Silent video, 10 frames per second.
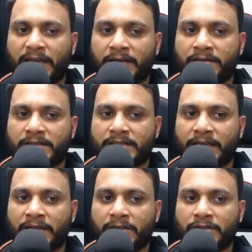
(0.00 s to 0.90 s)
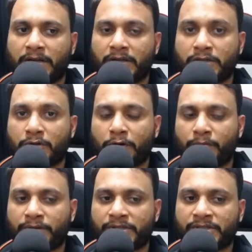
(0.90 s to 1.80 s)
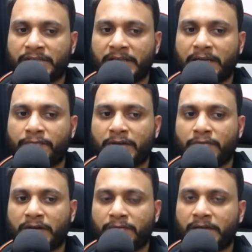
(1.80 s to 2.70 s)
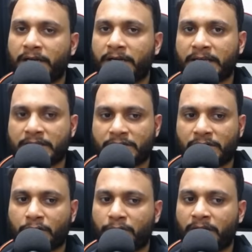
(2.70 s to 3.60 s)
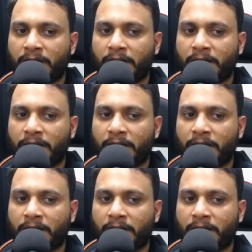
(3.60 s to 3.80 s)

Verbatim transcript: and in the second XOR operation every one will get cancelled out.